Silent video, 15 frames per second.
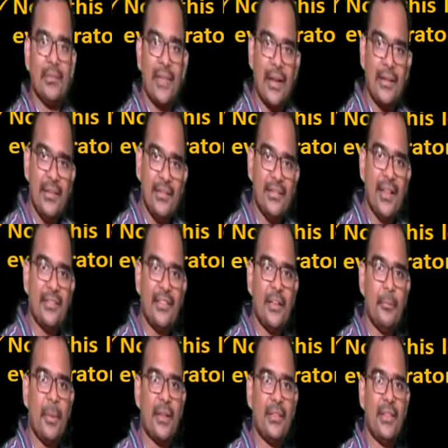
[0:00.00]
that is
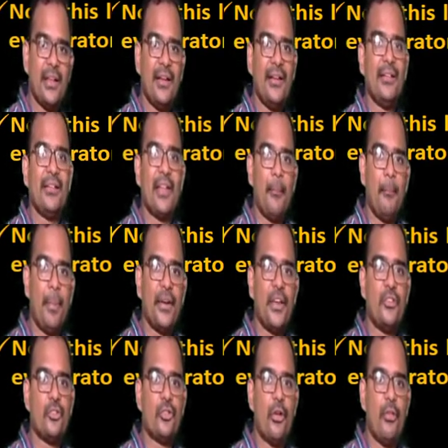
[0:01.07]
nothing but the
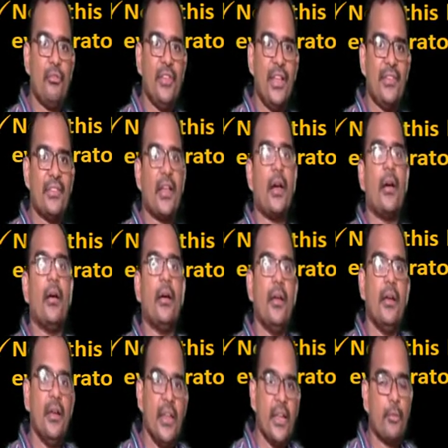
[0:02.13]
temperature of this
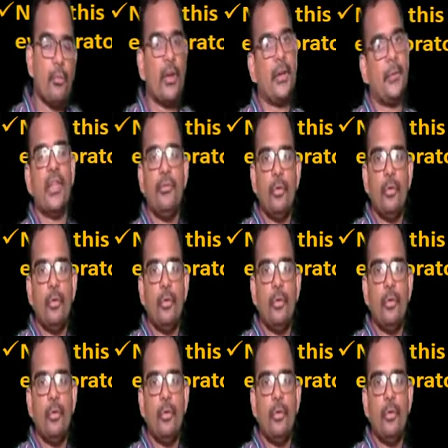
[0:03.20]
liquid. If